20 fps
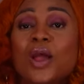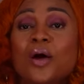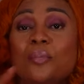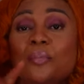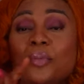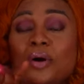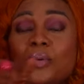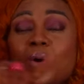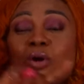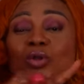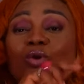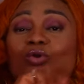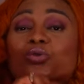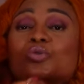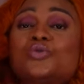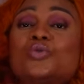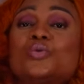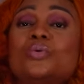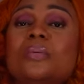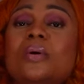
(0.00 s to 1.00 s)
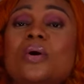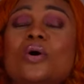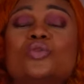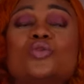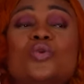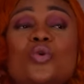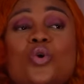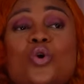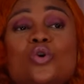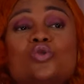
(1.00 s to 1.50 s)
But you want to do two women, you want to
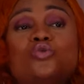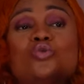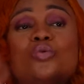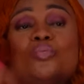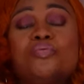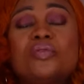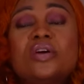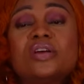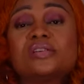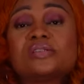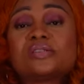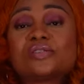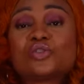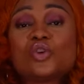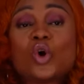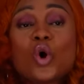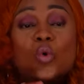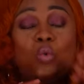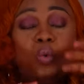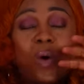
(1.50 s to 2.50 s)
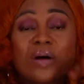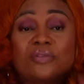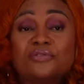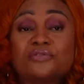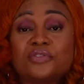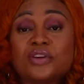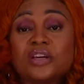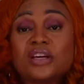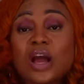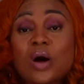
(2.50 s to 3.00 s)
hold two breasts, suck one,
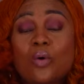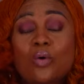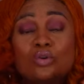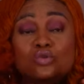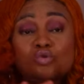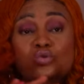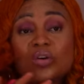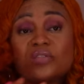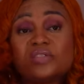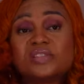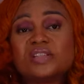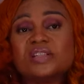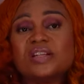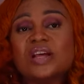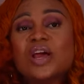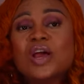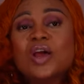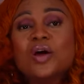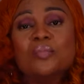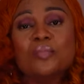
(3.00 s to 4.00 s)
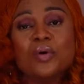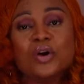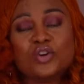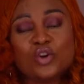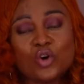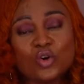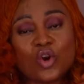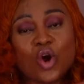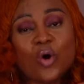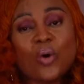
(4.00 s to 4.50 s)
finger one, do everything. But you
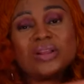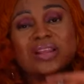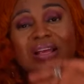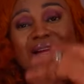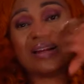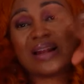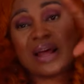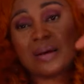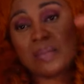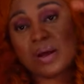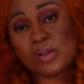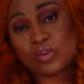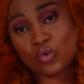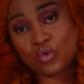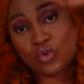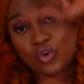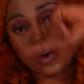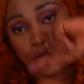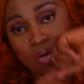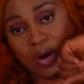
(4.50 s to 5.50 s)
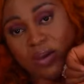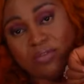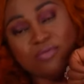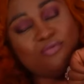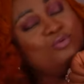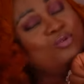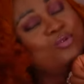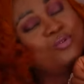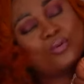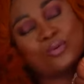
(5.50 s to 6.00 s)
don't want another man to hold your wife.
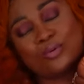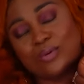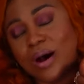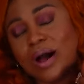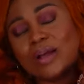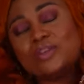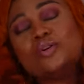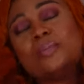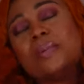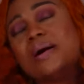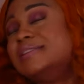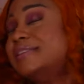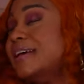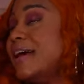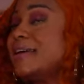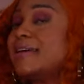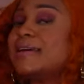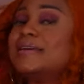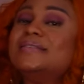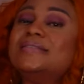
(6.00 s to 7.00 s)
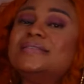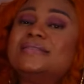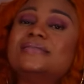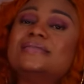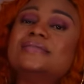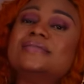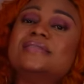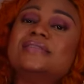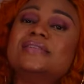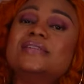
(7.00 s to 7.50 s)
No, Ajoma Jayeni.
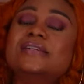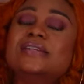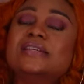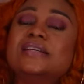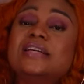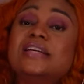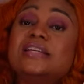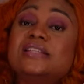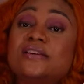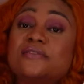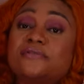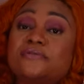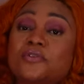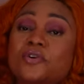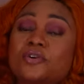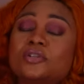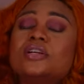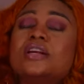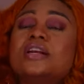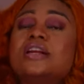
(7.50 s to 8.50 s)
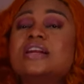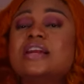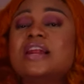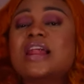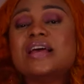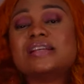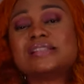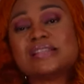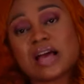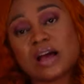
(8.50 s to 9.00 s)
Is it fun?
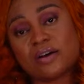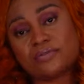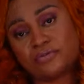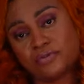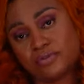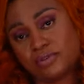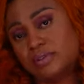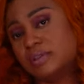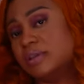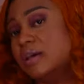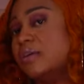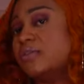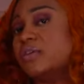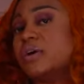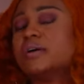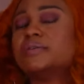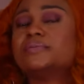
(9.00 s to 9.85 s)
Let's have fun together.